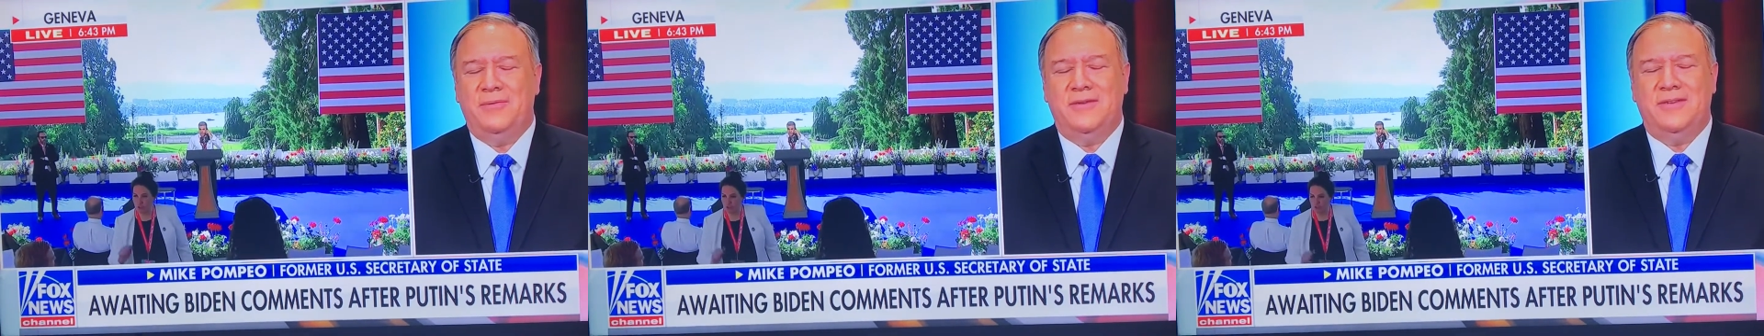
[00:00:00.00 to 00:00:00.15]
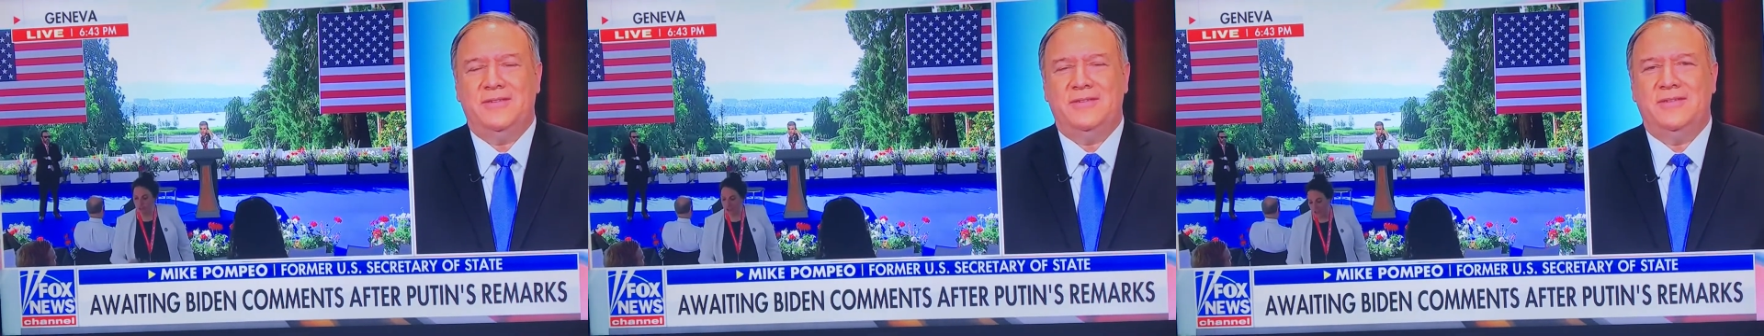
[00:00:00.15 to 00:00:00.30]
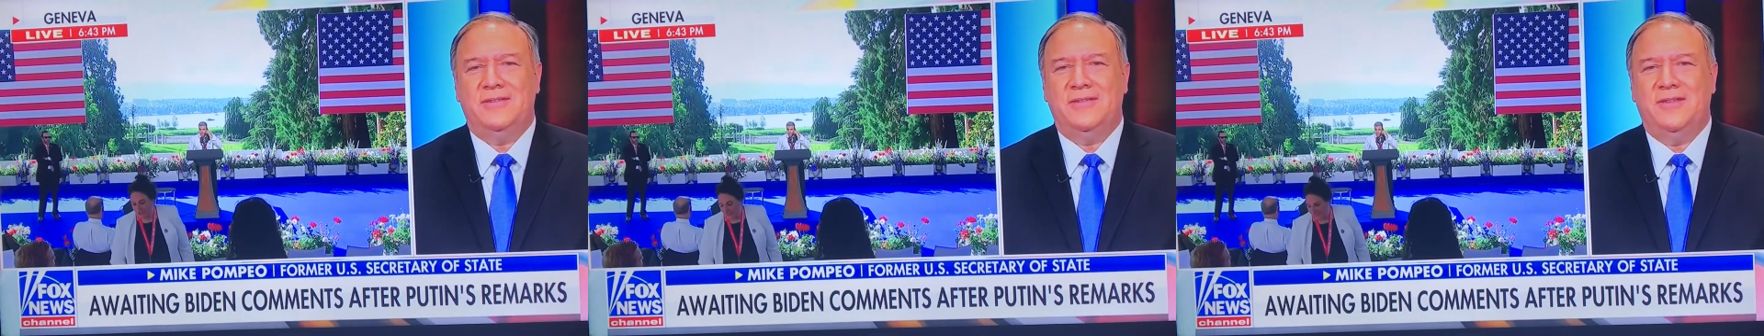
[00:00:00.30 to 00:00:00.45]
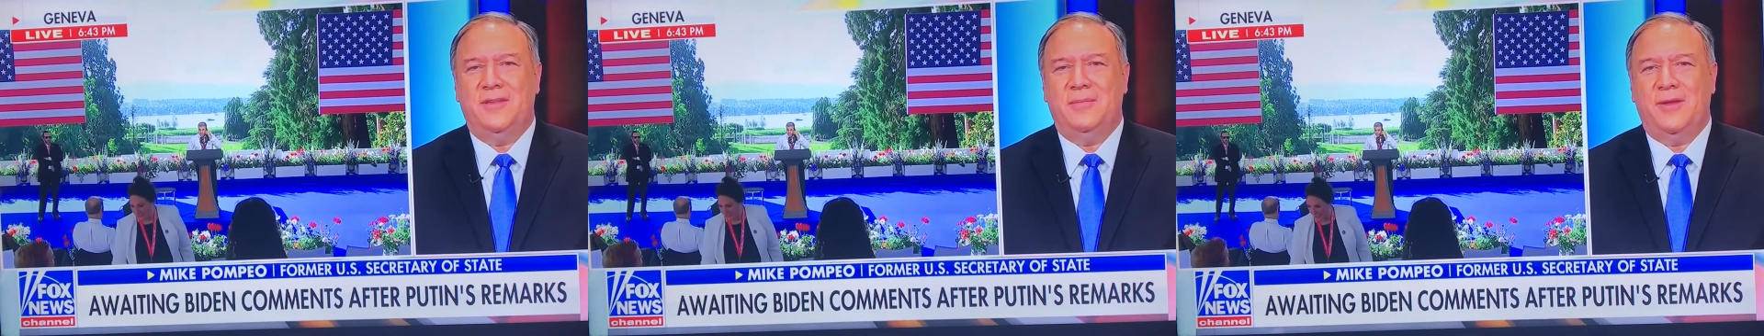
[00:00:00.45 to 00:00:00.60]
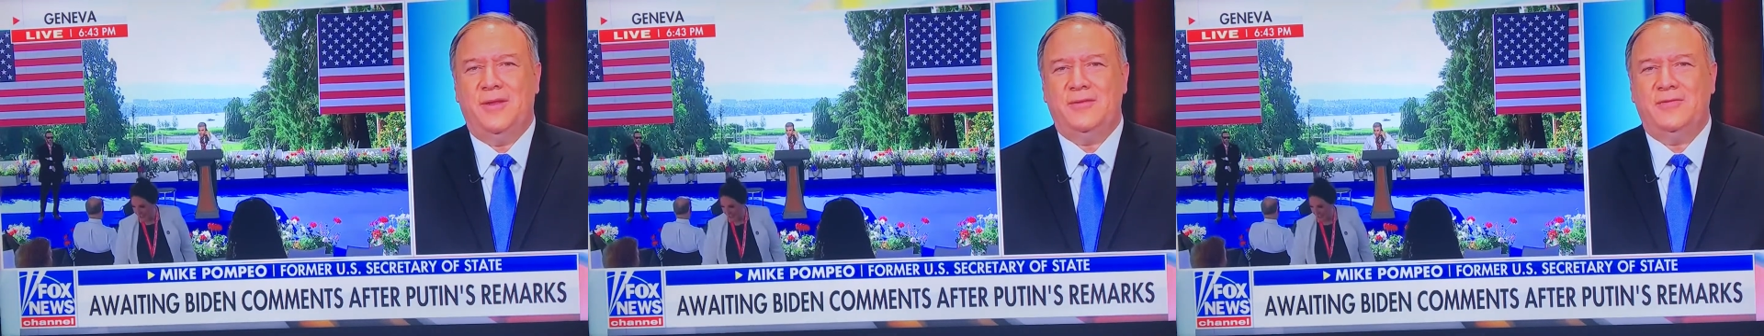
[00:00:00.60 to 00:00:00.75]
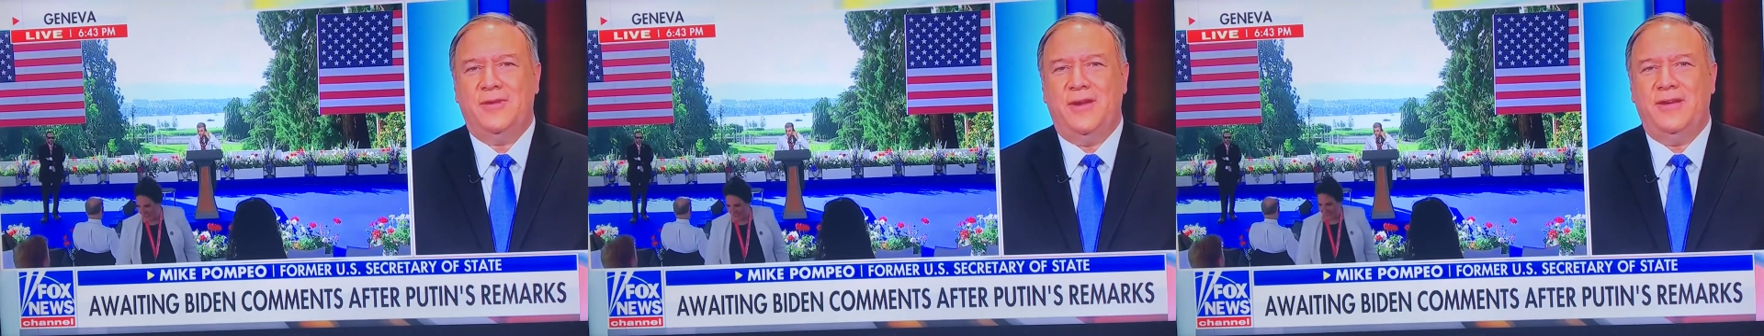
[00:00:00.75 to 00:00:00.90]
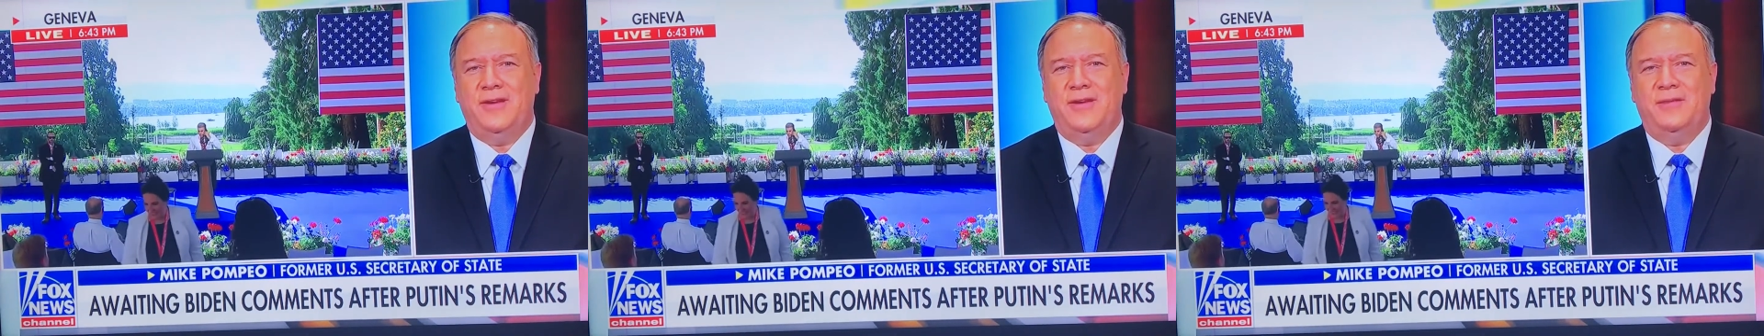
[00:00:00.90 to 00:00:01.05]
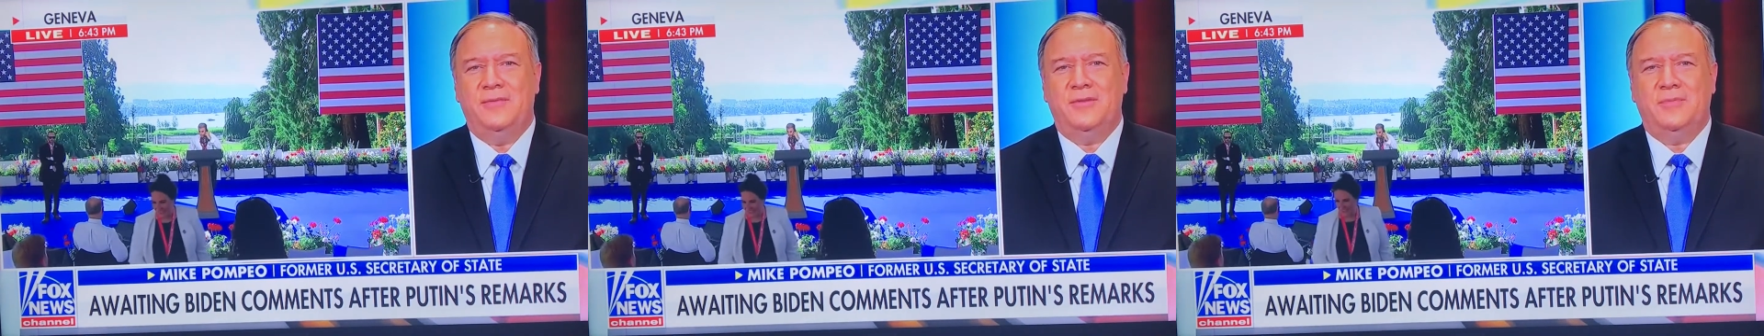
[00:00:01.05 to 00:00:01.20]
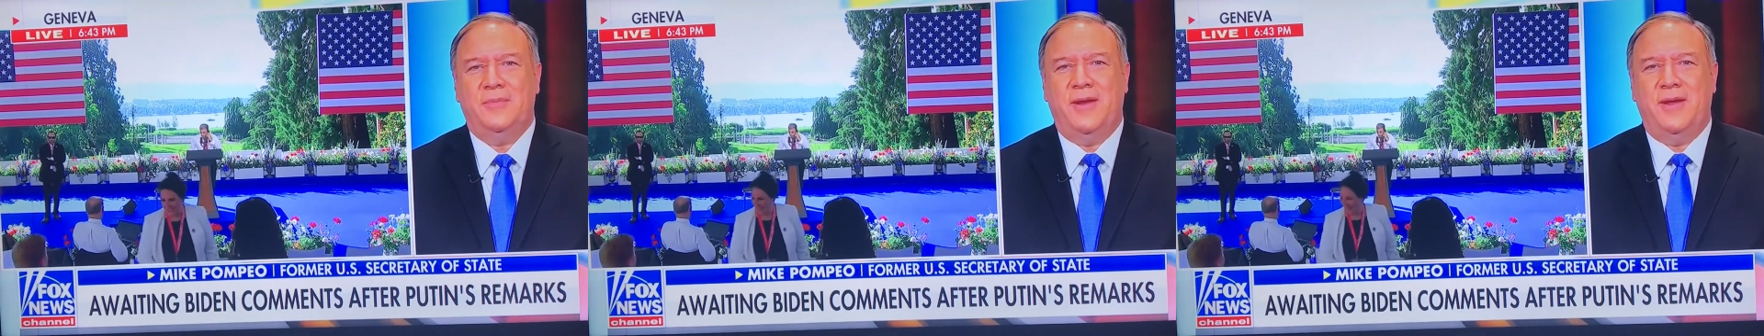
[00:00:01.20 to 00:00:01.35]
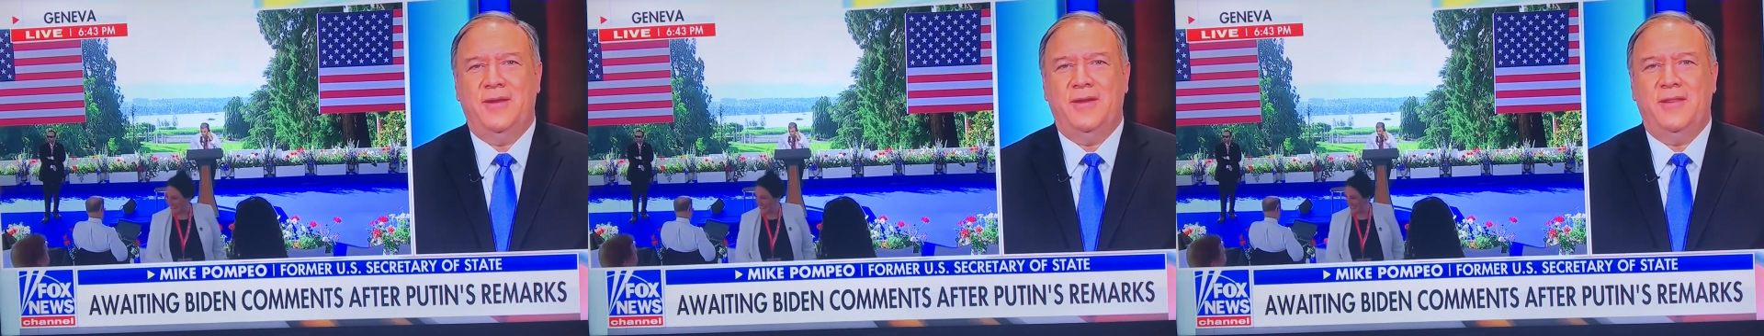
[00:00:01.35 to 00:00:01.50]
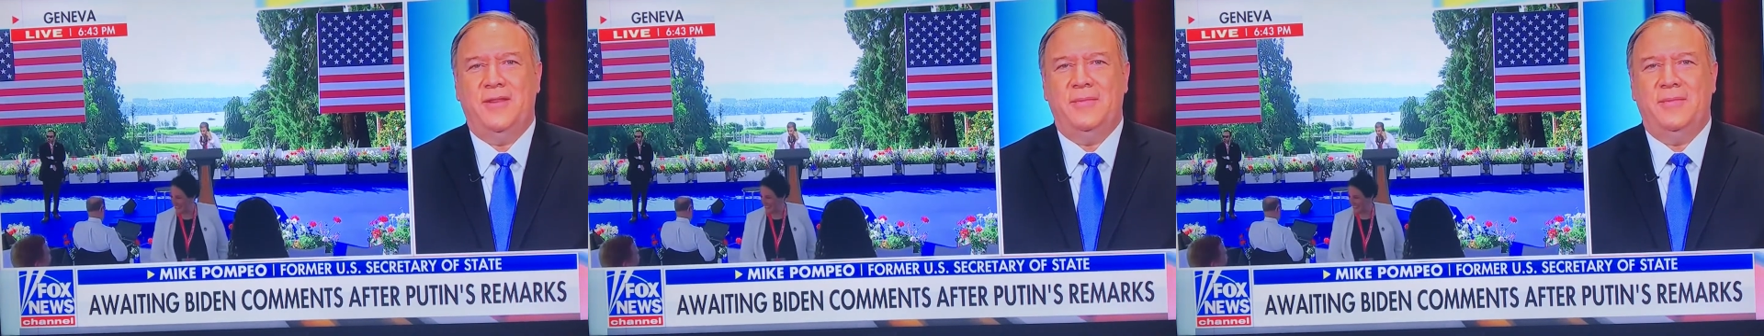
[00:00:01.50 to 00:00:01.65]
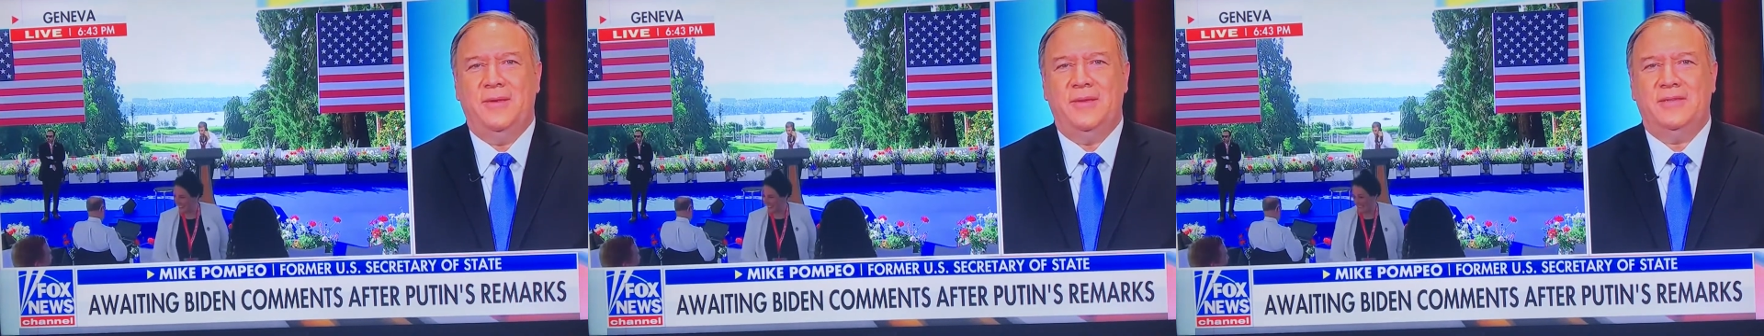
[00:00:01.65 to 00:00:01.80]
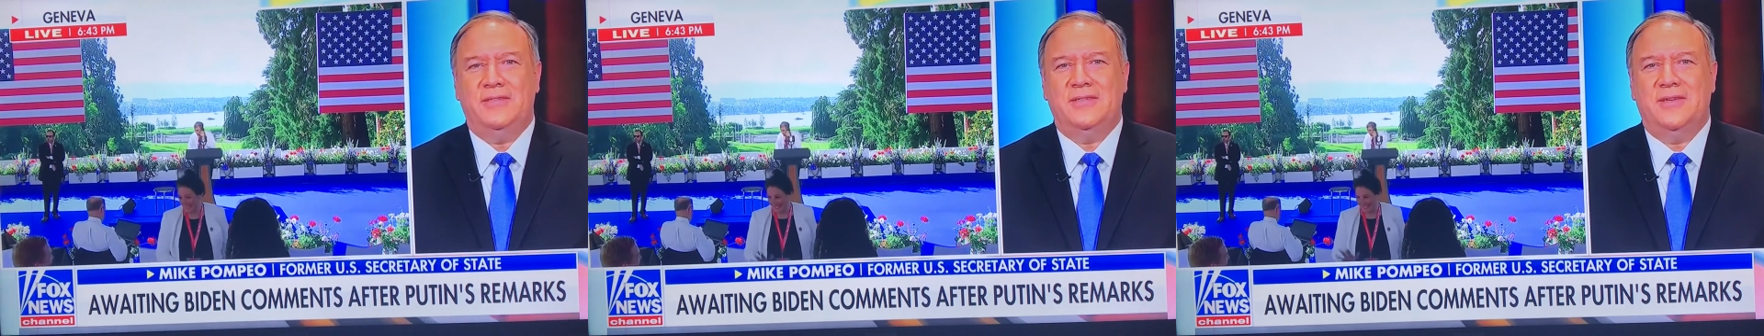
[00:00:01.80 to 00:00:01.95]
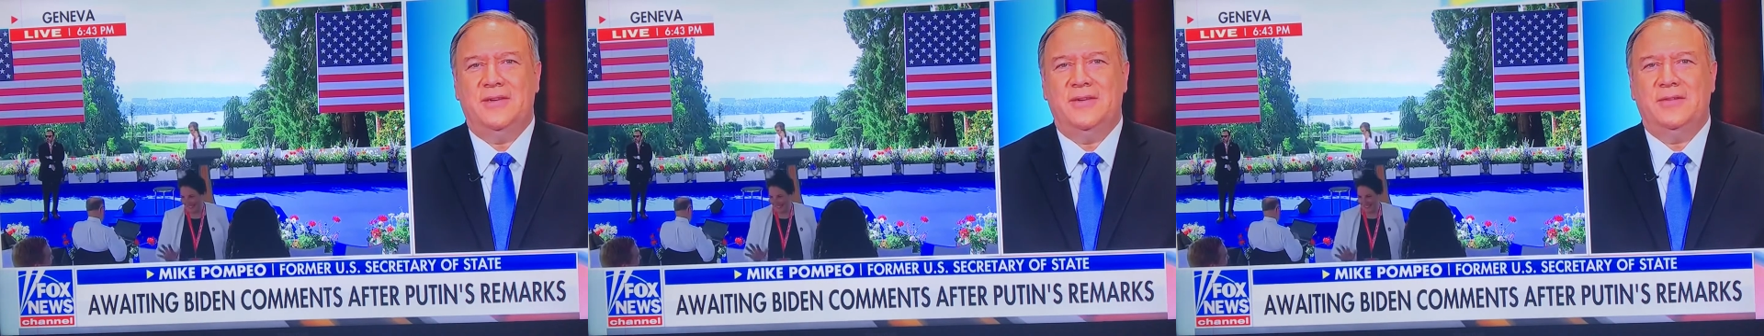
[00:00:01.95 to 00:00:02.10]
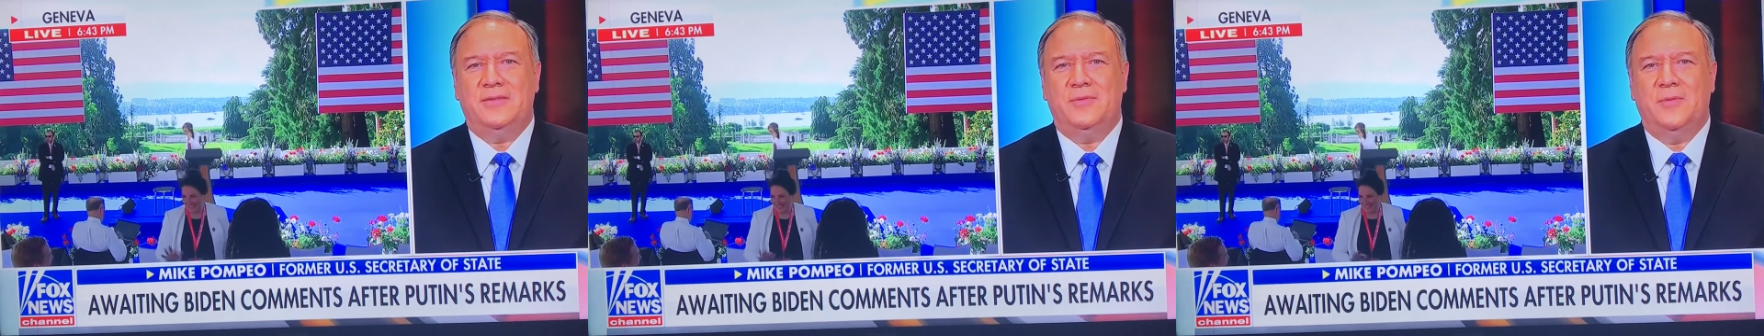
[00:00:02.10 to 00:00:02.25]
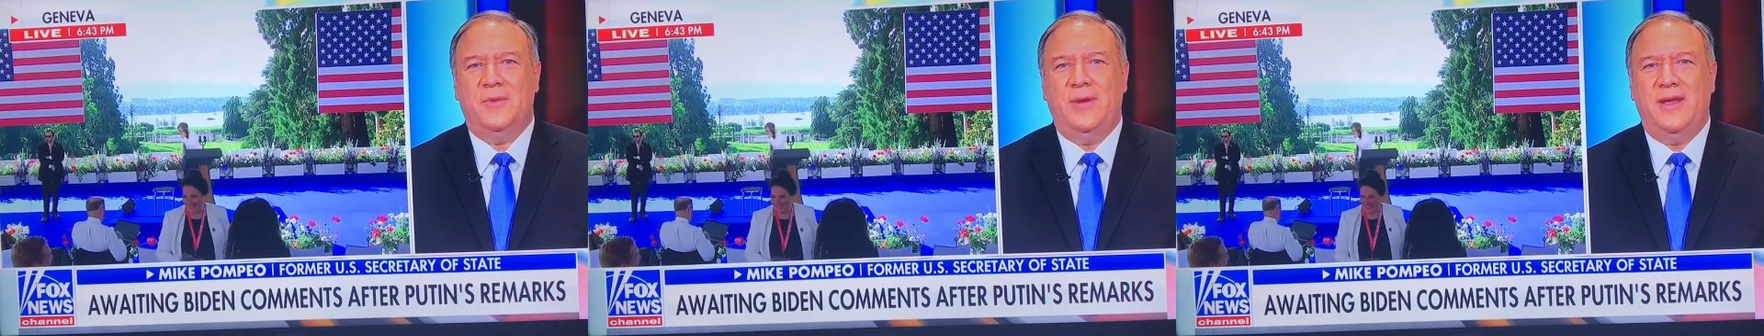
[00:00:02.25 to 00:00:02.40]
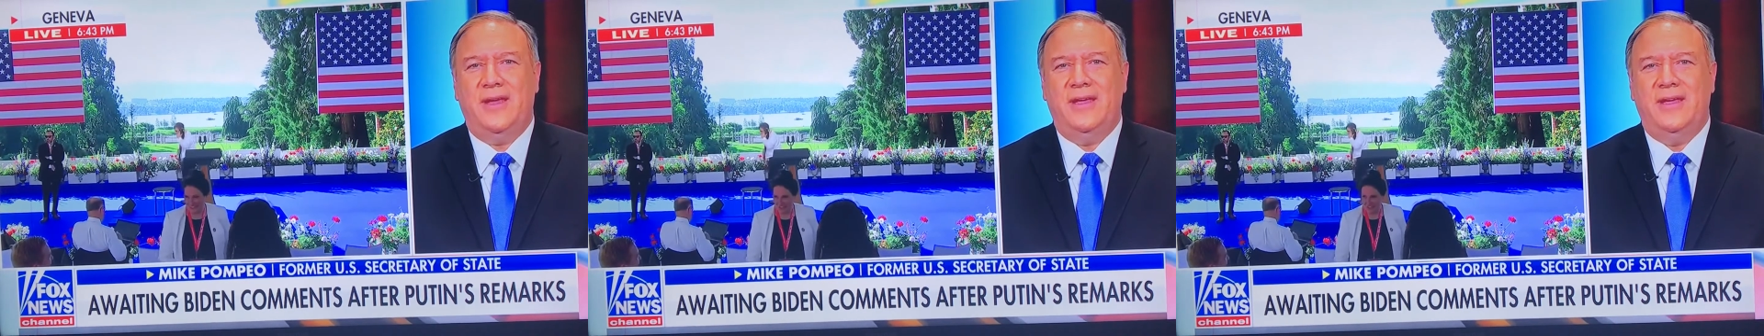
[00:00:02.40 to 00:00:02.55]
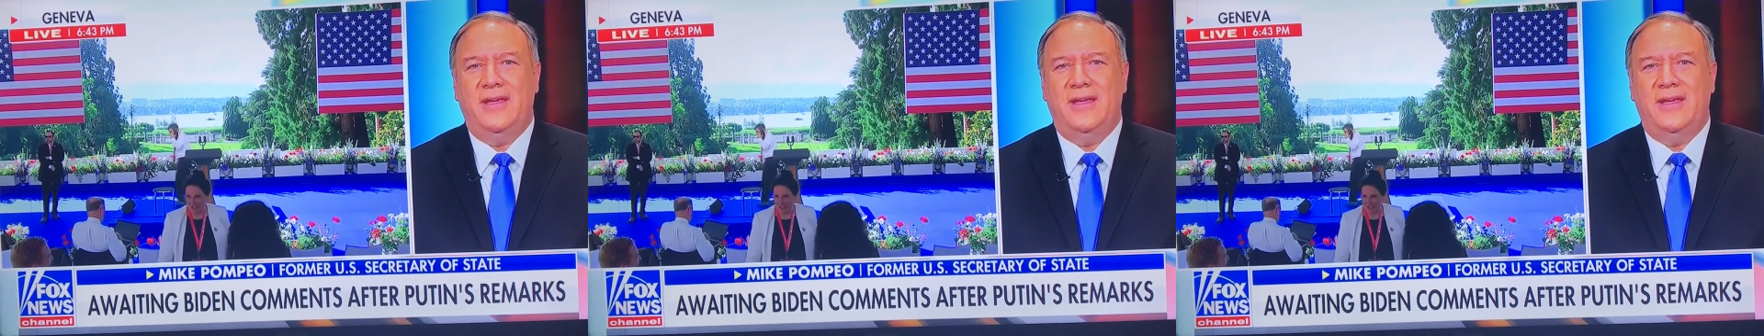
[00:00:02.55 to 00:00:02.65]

Listen to them all, tried to respond to them in a serious way.